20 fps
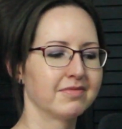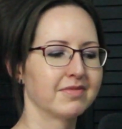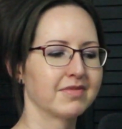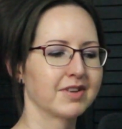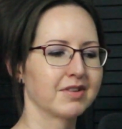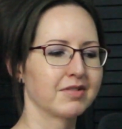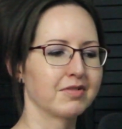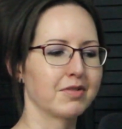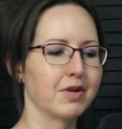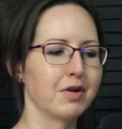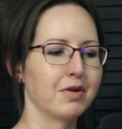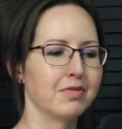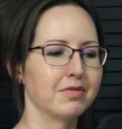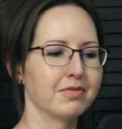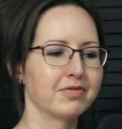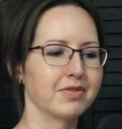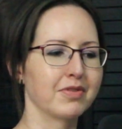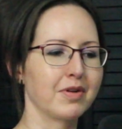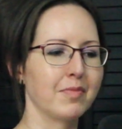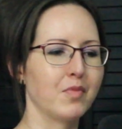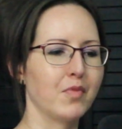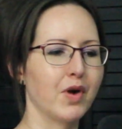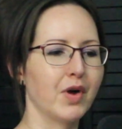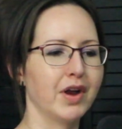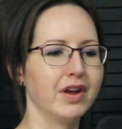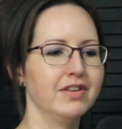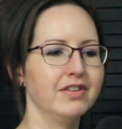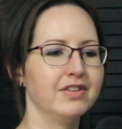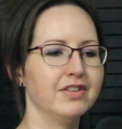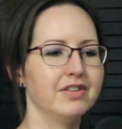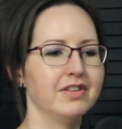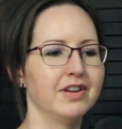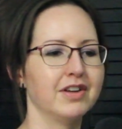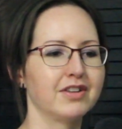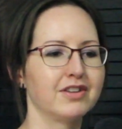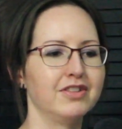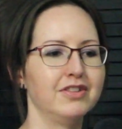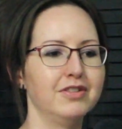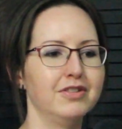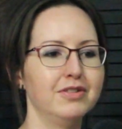grown from one into like
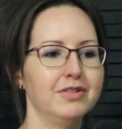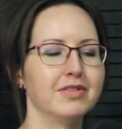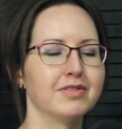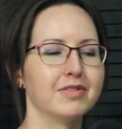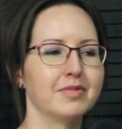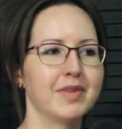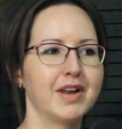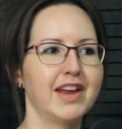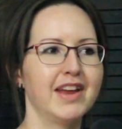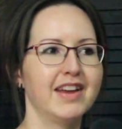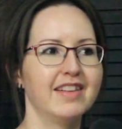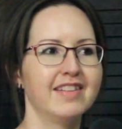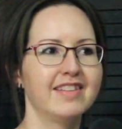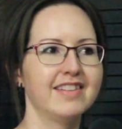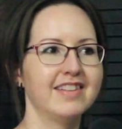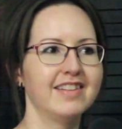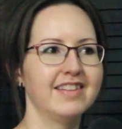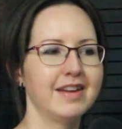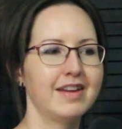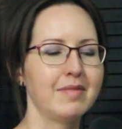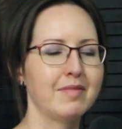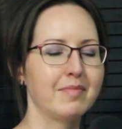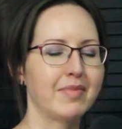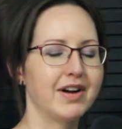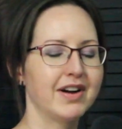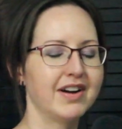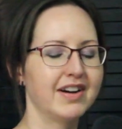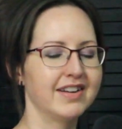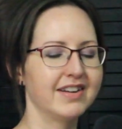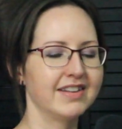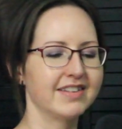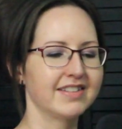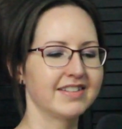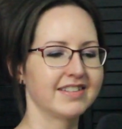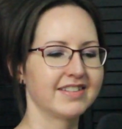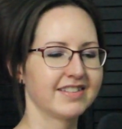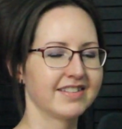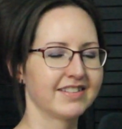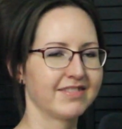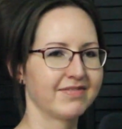two different plants in the same pot. Oh,
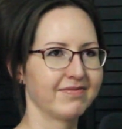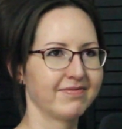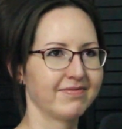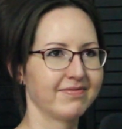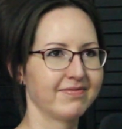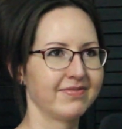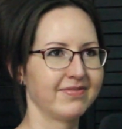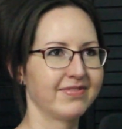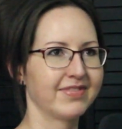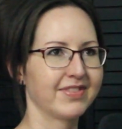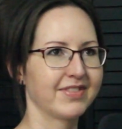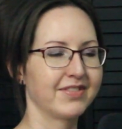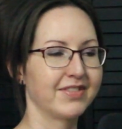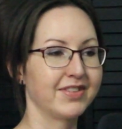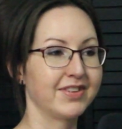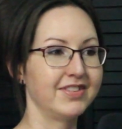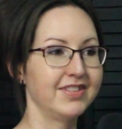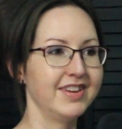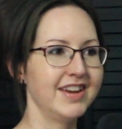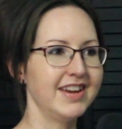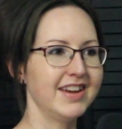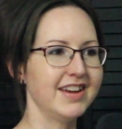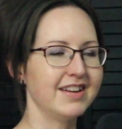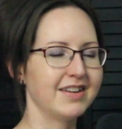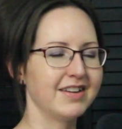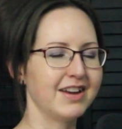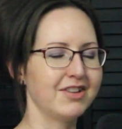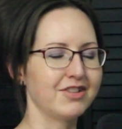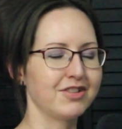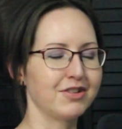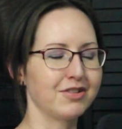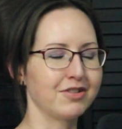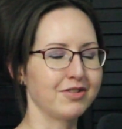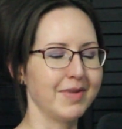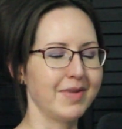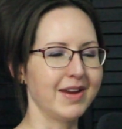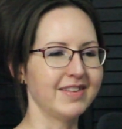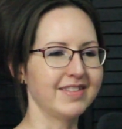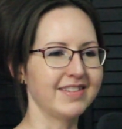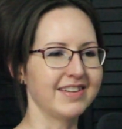cool. Which is neat, and nature yeah. is
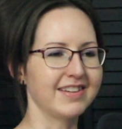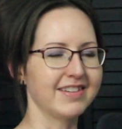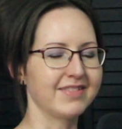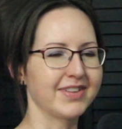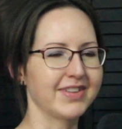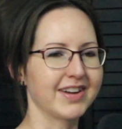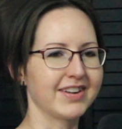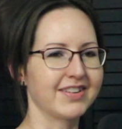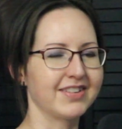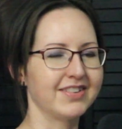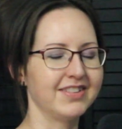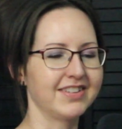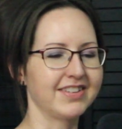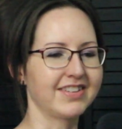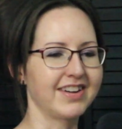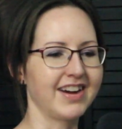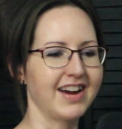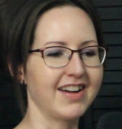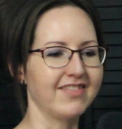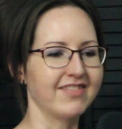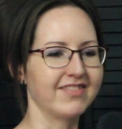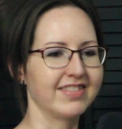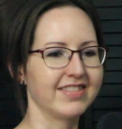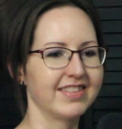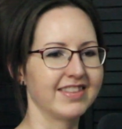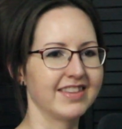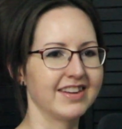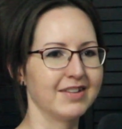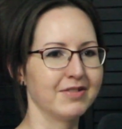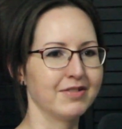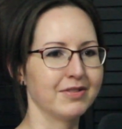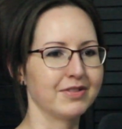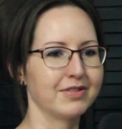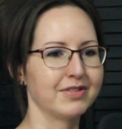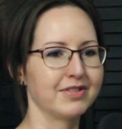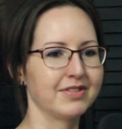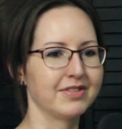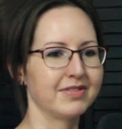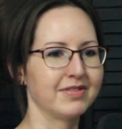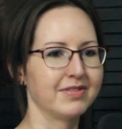amazing, but holy crap, it
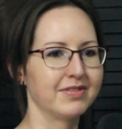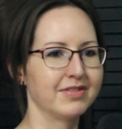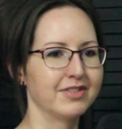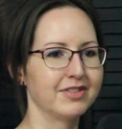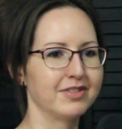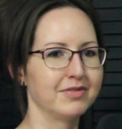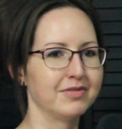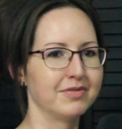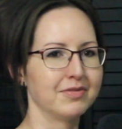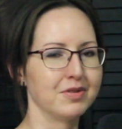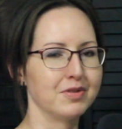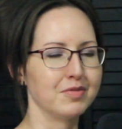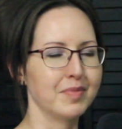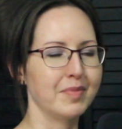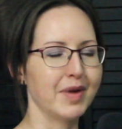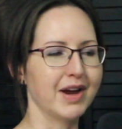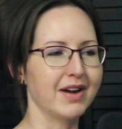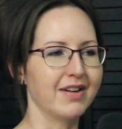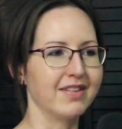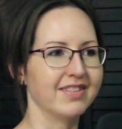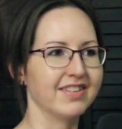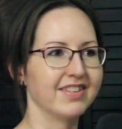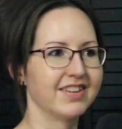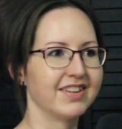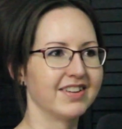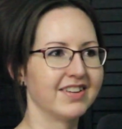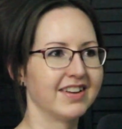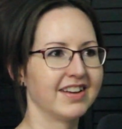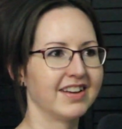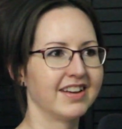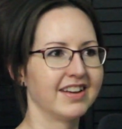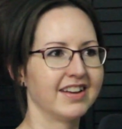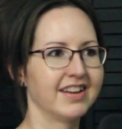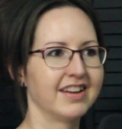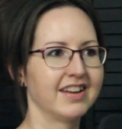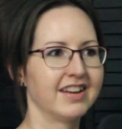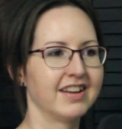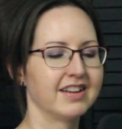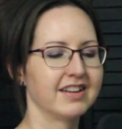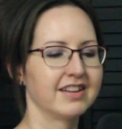was root bound.
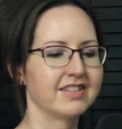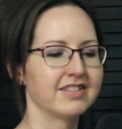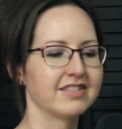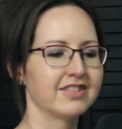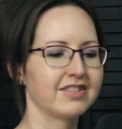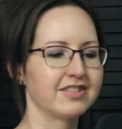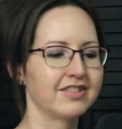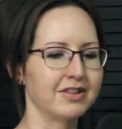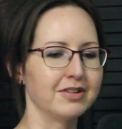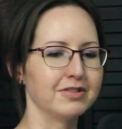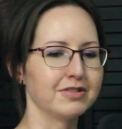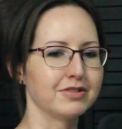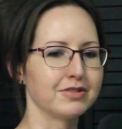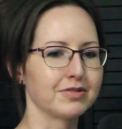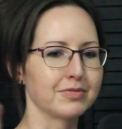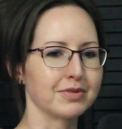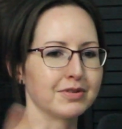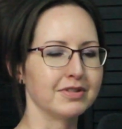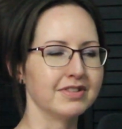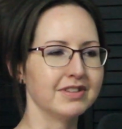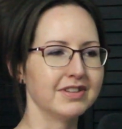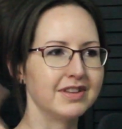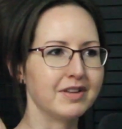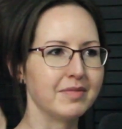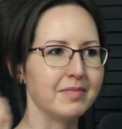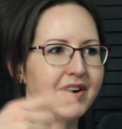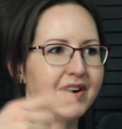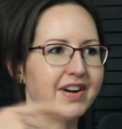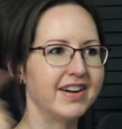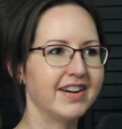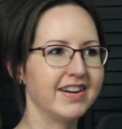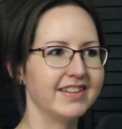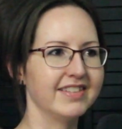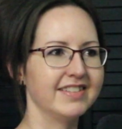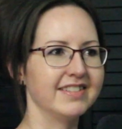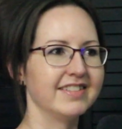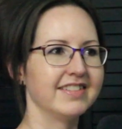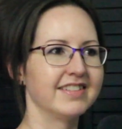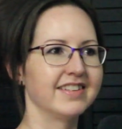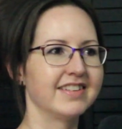Really? Just all swirled in the pot,
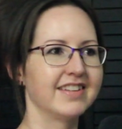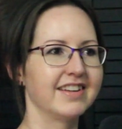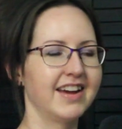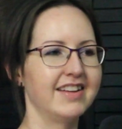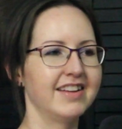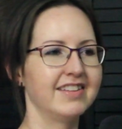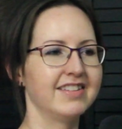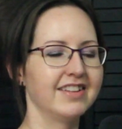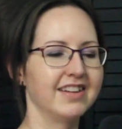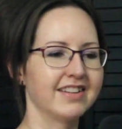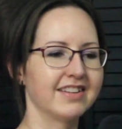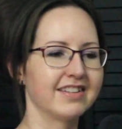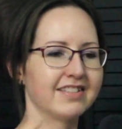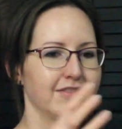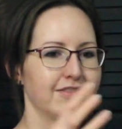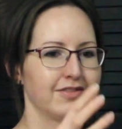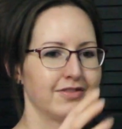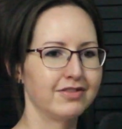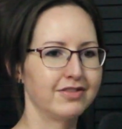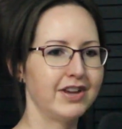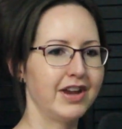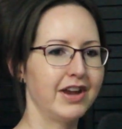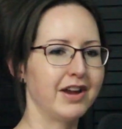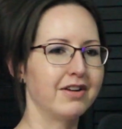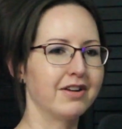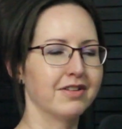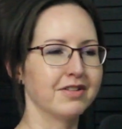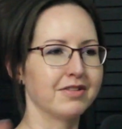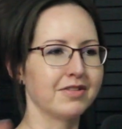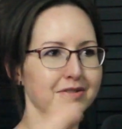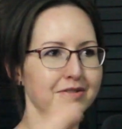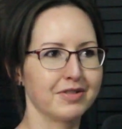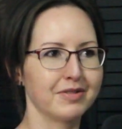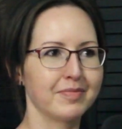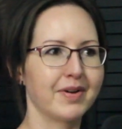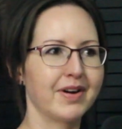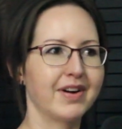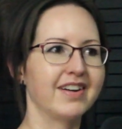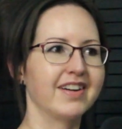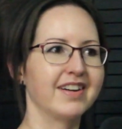and I had to like tear the roots
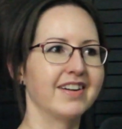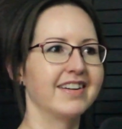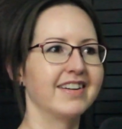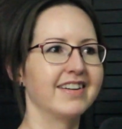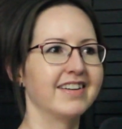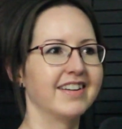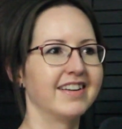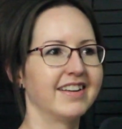apart,